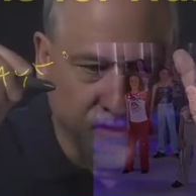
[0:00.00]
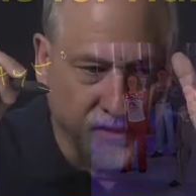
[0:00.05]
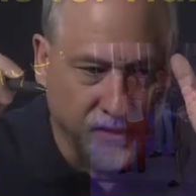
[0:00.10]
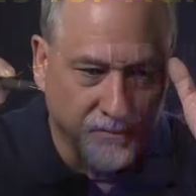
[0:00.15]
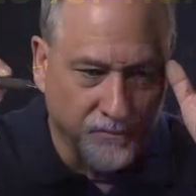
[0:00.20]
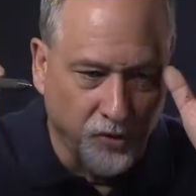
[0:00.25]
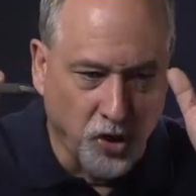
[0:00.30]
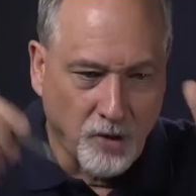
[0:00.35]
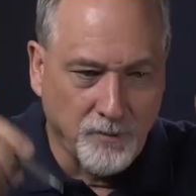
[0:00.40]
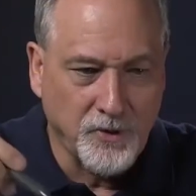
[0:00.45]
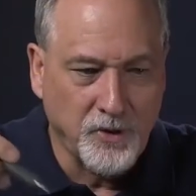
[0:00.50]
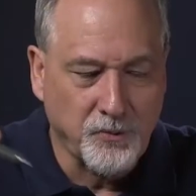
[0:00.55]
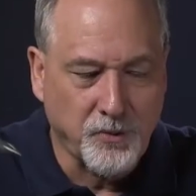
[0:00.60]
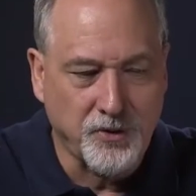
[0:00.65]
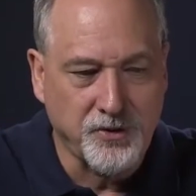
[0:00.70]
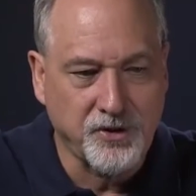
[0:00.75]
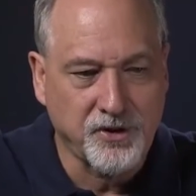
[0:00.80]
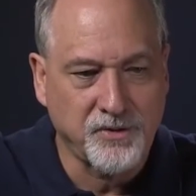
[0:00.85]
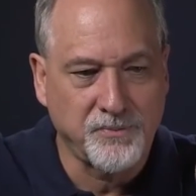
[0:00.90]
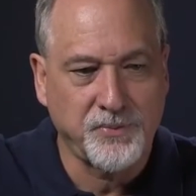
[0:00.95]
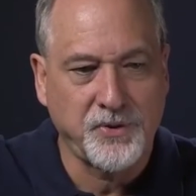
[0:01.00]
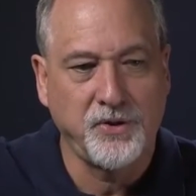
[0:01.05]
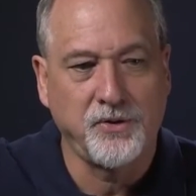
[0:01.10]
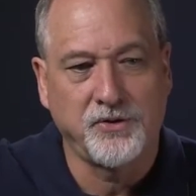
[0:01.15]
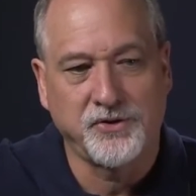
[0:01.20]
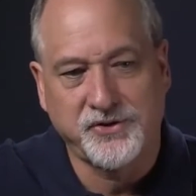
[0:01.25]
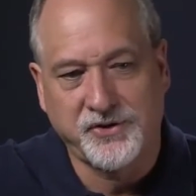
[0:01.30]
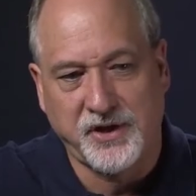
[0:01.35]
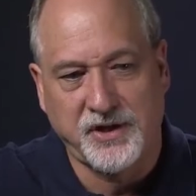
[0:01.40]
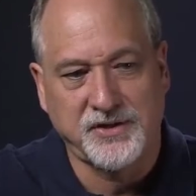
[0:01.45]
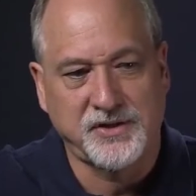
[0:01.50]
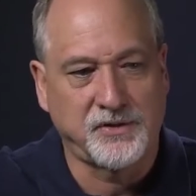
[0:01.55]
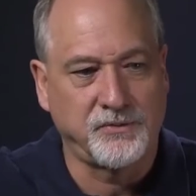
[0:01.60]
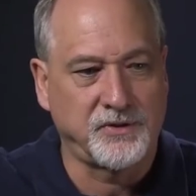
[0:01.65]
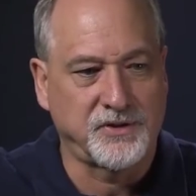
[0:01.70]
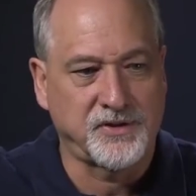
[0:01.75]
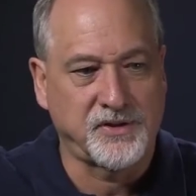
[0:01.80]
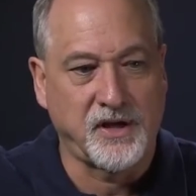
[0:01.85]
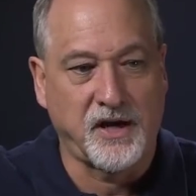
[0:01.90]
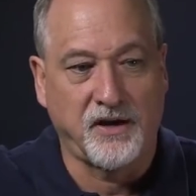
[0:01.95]
the moment where the computer says
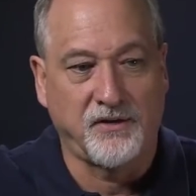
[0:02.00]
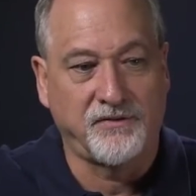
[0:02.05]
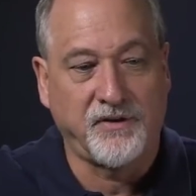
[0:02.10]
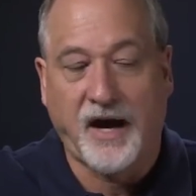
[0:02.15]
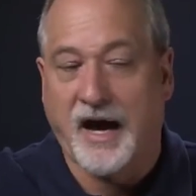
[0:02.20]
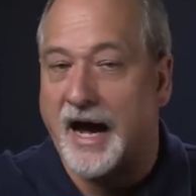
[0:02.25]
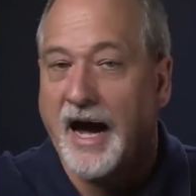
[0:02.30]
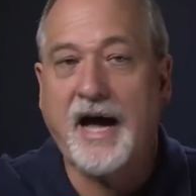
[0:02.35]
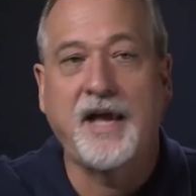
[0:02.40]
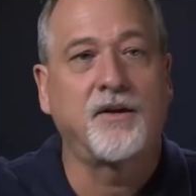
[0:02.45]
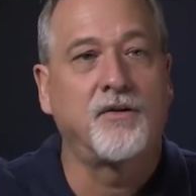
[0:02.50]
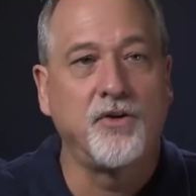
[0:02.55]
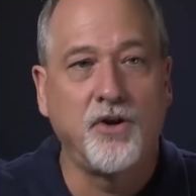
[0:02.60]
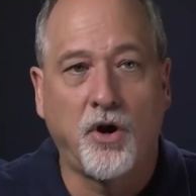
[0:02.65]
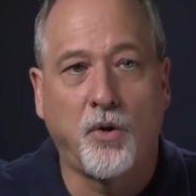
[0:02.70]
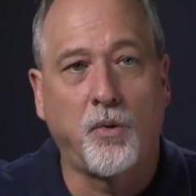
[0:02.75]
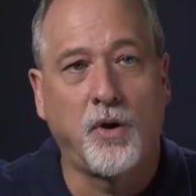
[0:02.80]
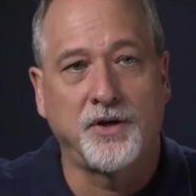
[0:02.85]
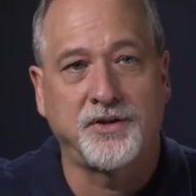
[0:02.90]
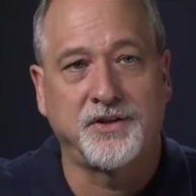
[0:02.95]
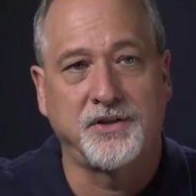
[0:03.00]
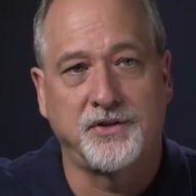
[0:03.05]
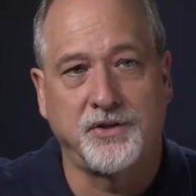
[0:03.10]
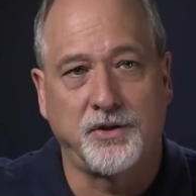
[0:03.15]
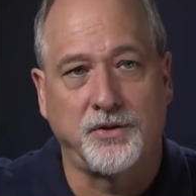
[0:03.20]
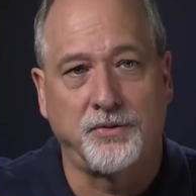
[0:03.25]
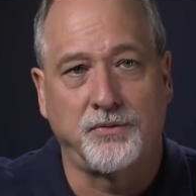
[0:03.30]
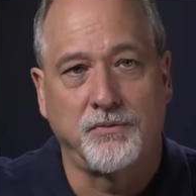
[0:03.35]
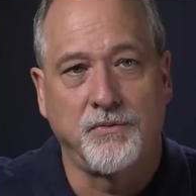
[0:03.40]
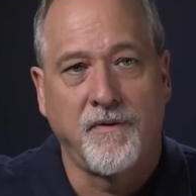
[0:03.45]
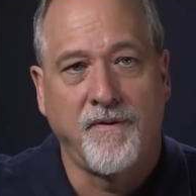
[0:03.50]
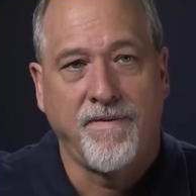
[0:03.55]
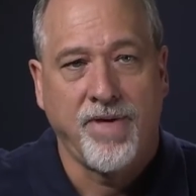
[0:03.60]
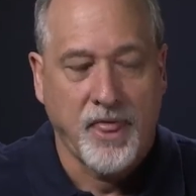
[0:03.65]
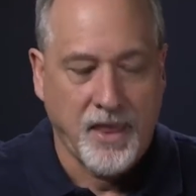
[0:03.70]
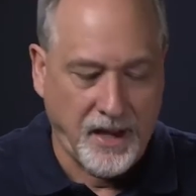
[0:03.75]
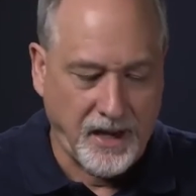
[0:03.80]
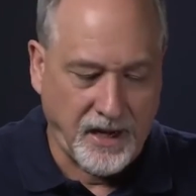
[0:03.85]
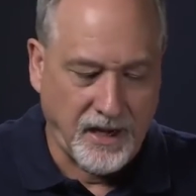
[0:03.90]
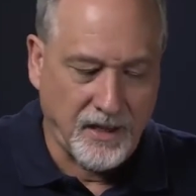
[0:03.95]
to itself, I don't know what to do.
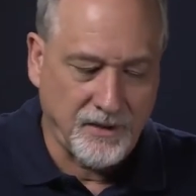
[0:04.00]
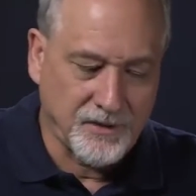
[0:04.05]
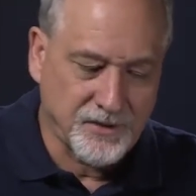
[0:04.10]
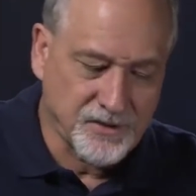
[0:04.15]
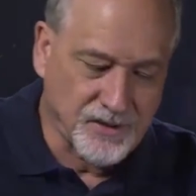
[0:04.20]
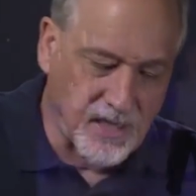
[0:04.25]
And the